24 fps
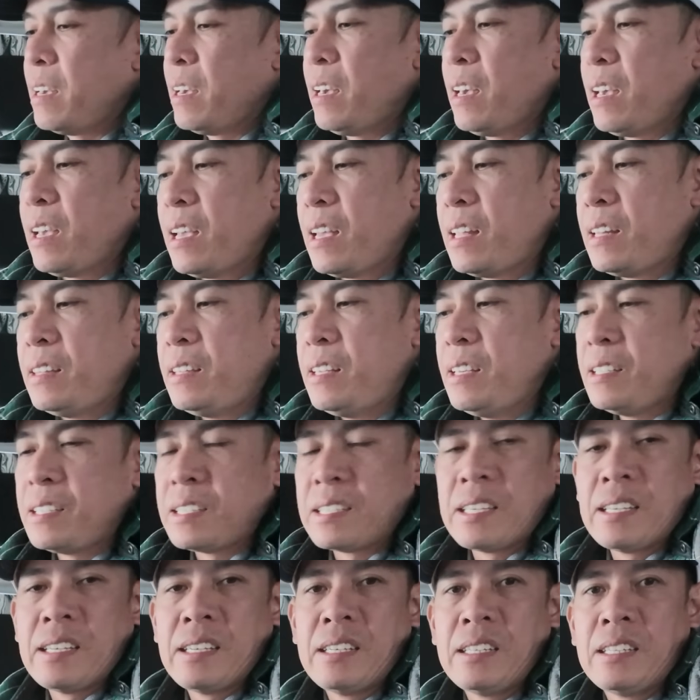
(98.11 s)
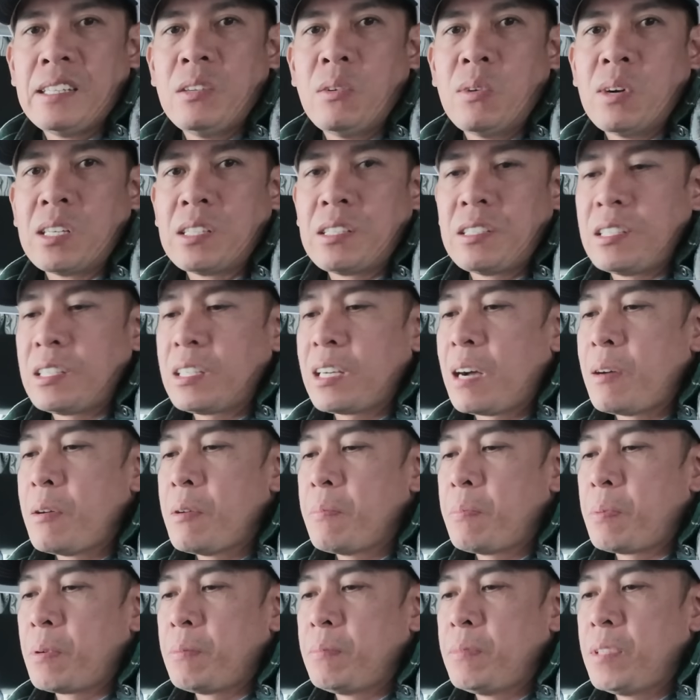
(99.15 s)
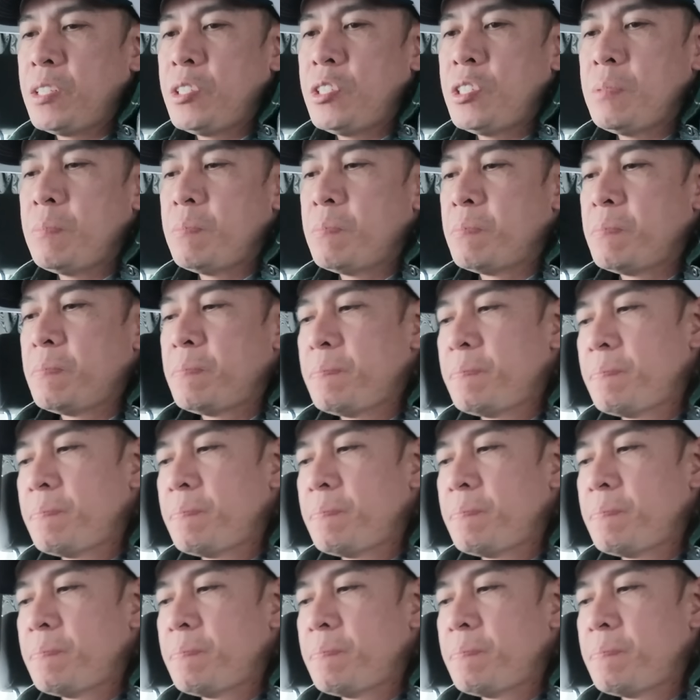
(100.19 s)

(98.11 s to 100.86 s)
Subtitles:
And this the water coming from the gym.